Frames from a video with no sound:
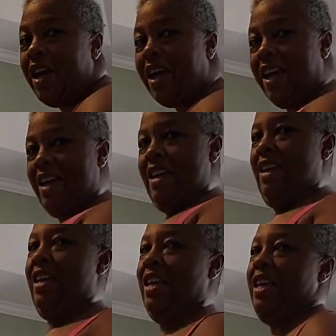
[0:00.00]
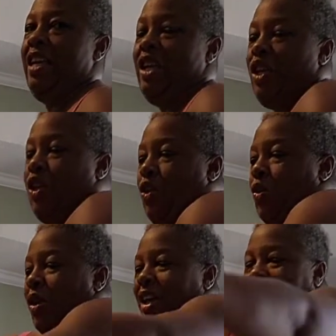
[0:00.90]
we're there, but we're going to
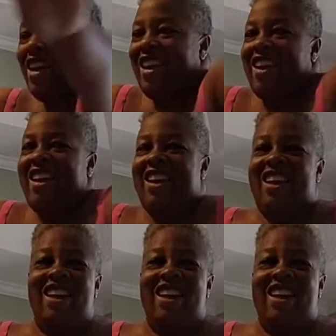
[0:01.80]
work through